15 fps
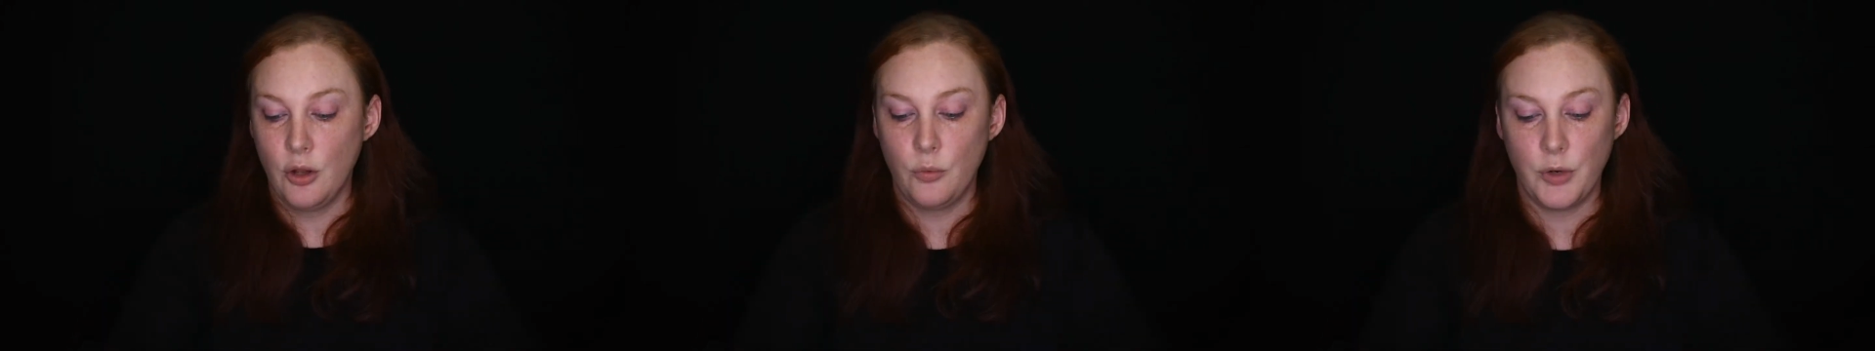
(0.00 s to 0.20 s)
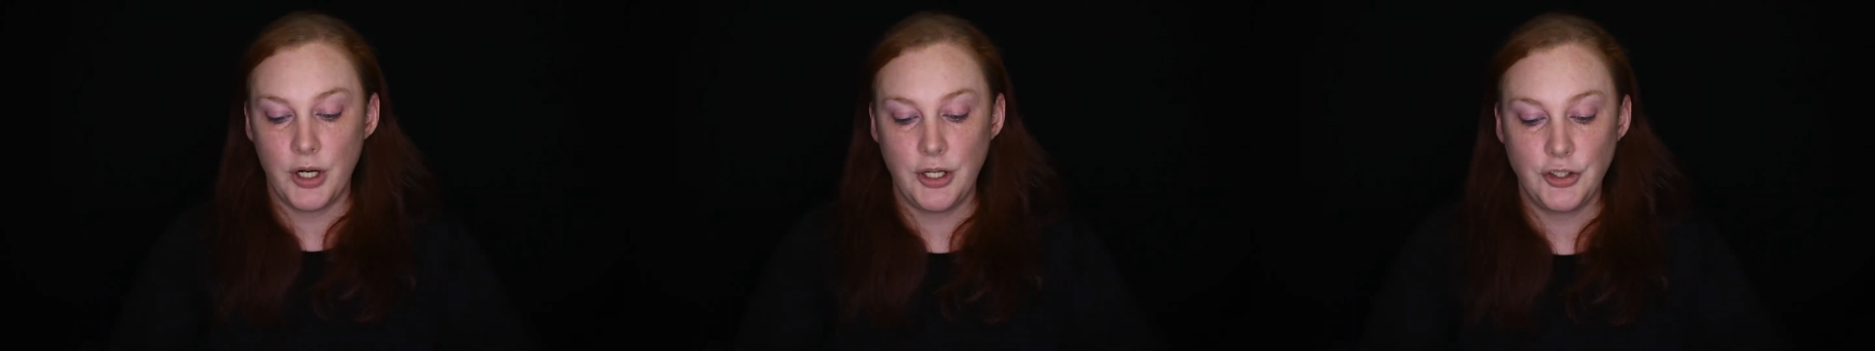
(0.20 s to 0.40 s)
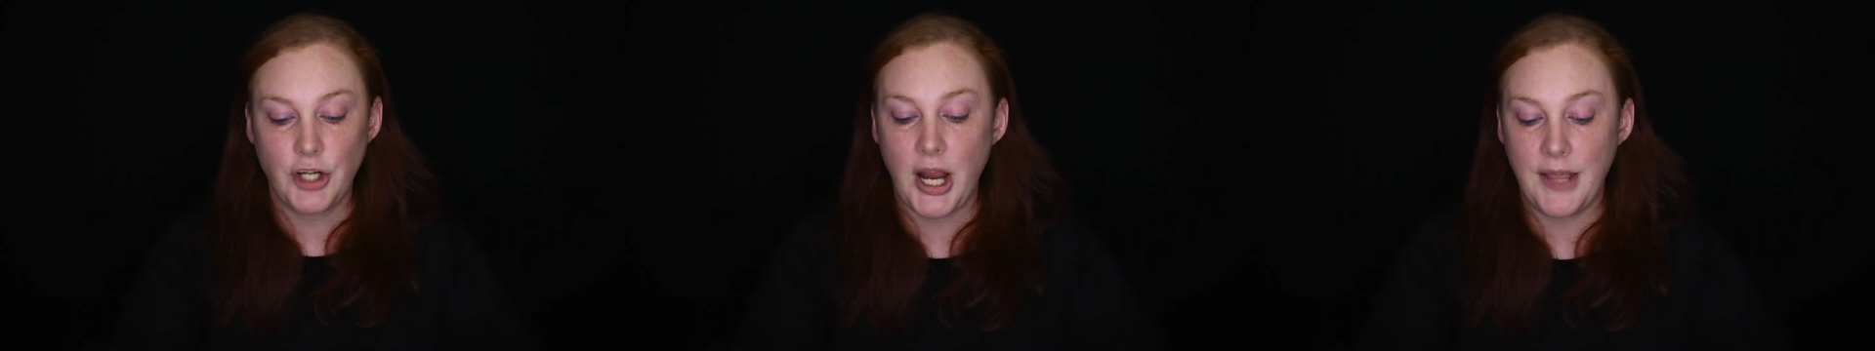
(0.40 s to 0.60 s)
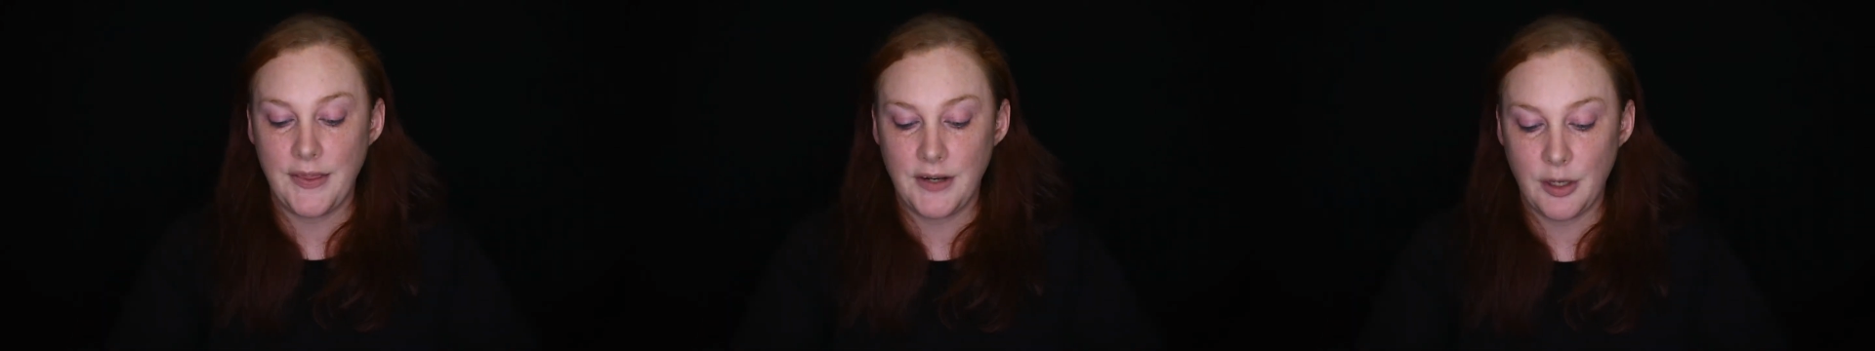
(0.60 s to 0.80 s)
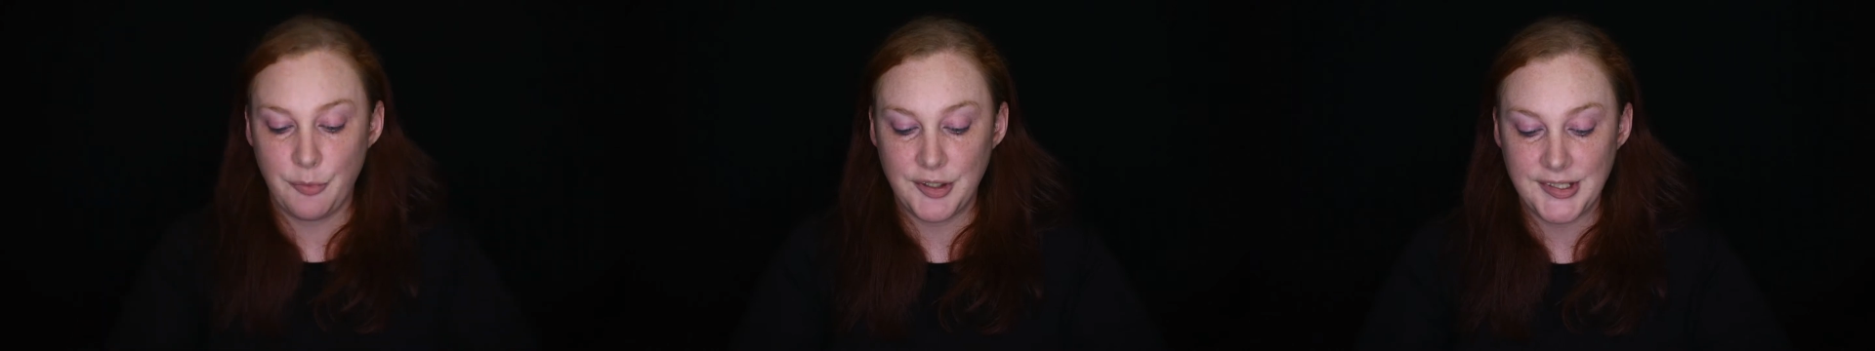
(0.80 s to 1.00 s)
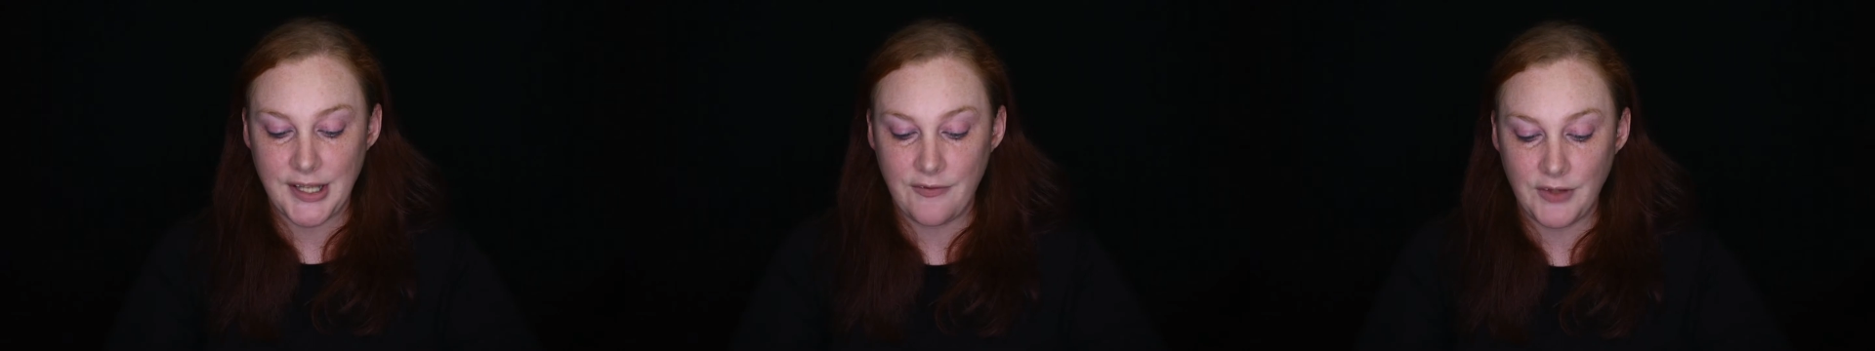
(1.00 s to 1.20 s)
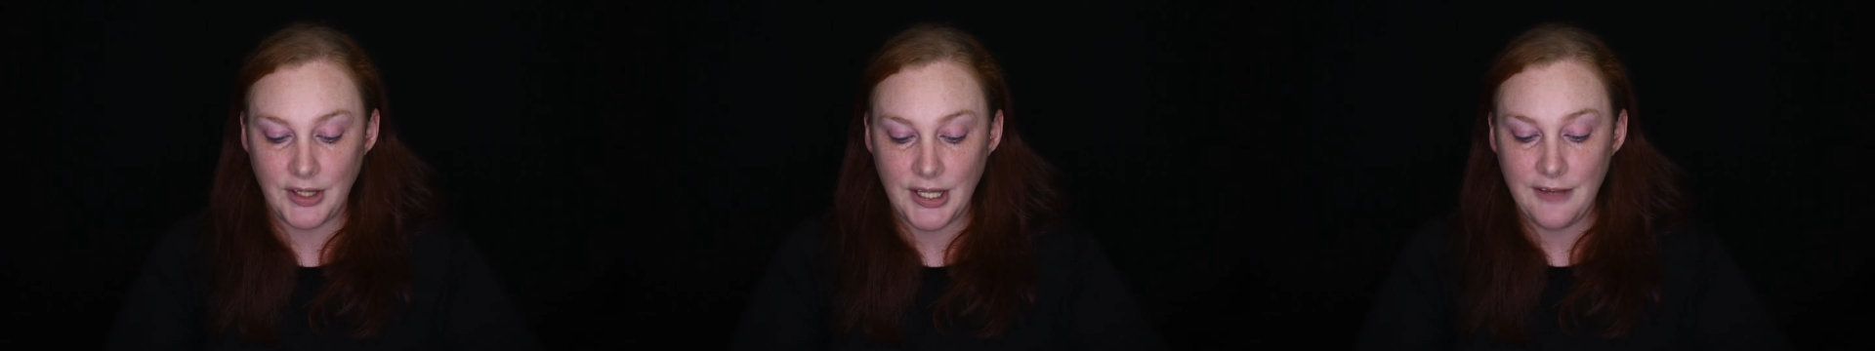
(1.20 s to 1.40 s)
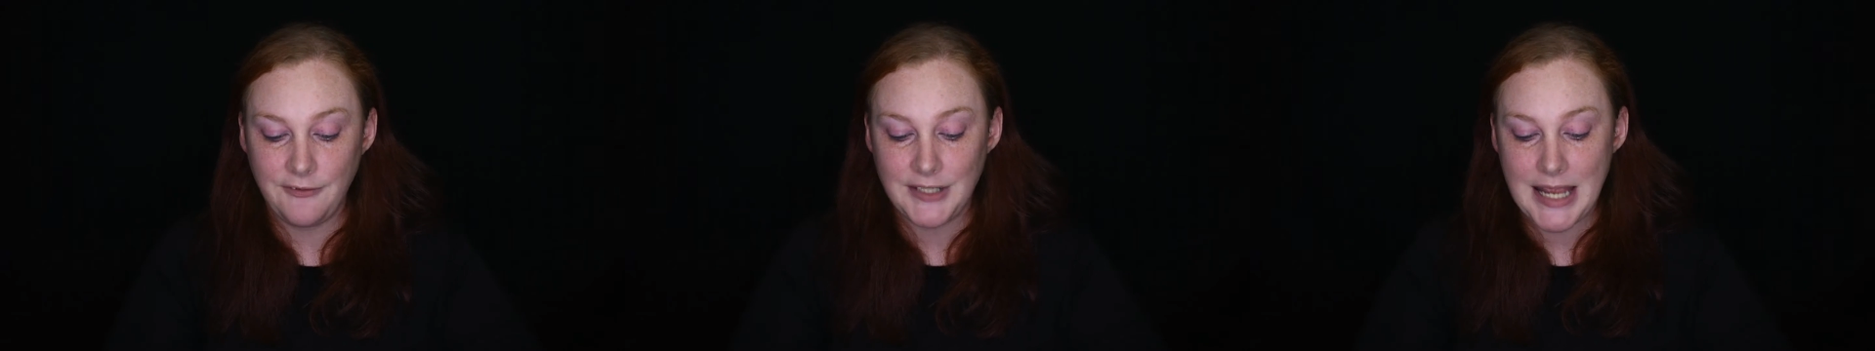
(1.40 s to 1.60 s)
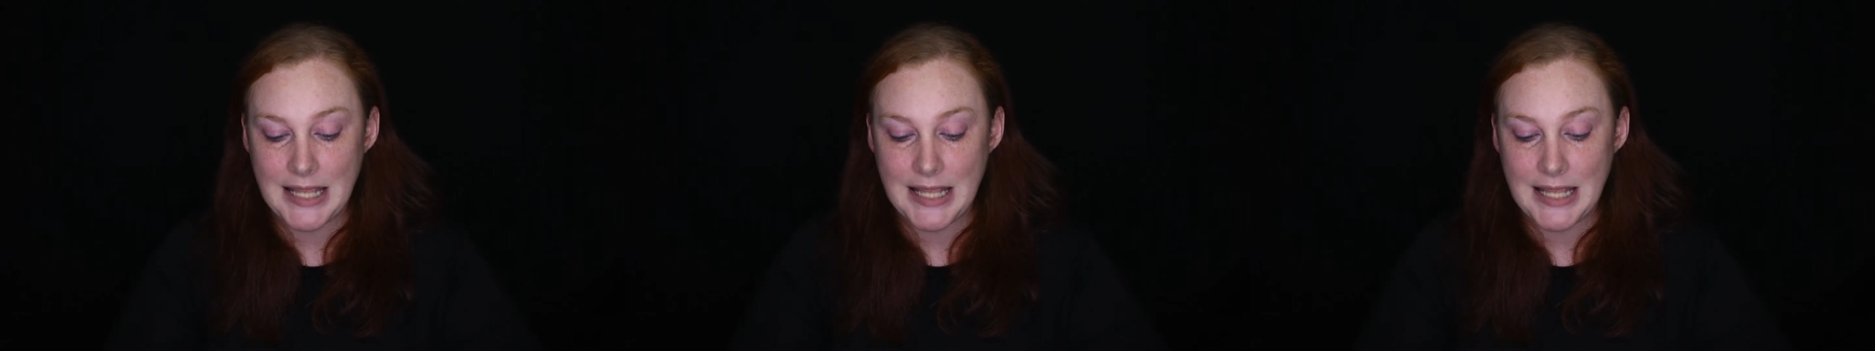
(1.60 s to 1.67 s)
We're going to try the number seven Lift